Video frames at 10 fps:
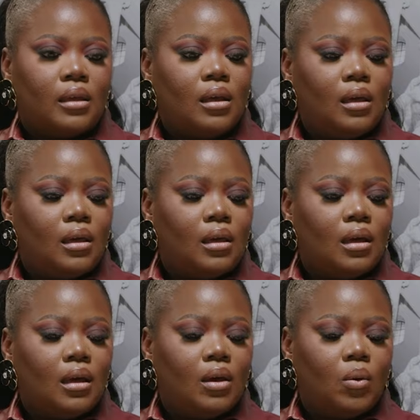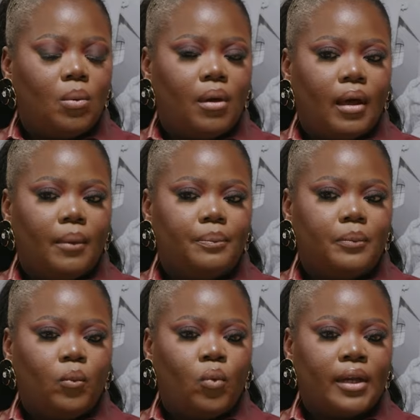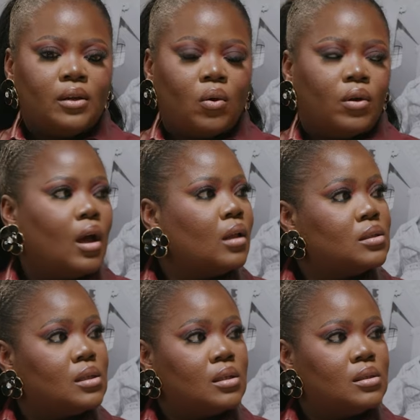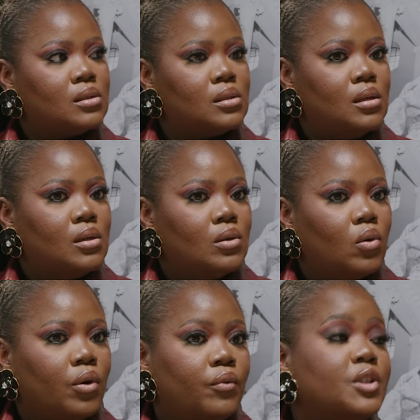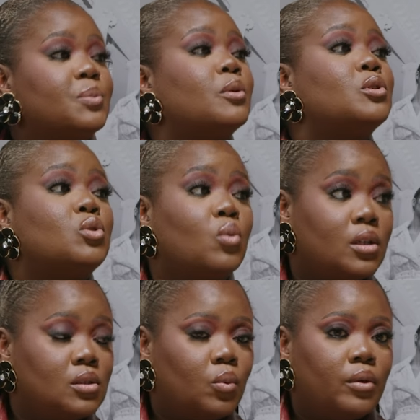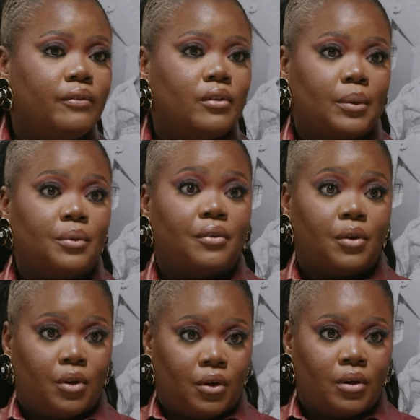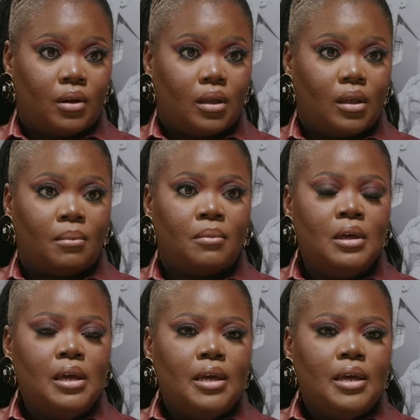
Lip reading: I think when God answers or responds to us, or we feel like we've heard him,